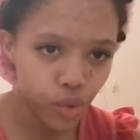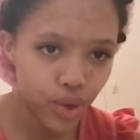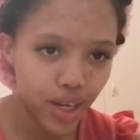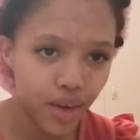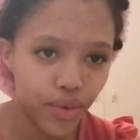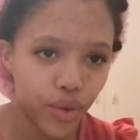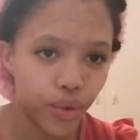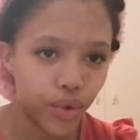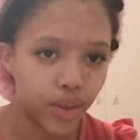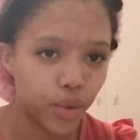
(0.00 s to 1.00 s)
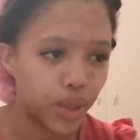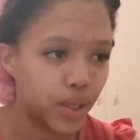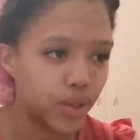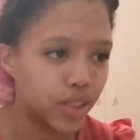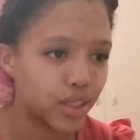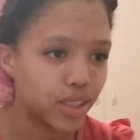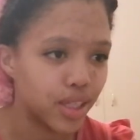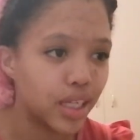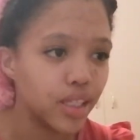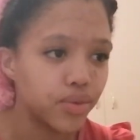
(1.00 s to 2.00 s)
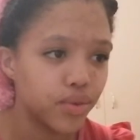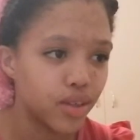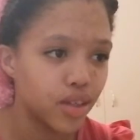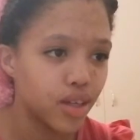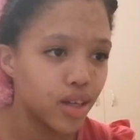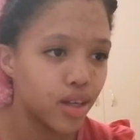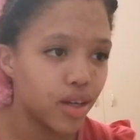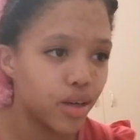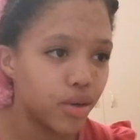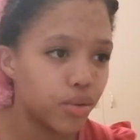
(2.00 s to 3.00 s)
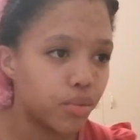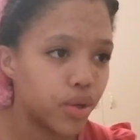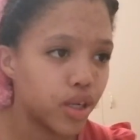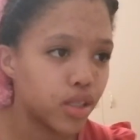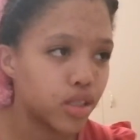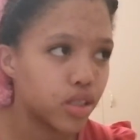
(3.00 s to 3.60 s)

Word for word: we never thought that we could just leave, but.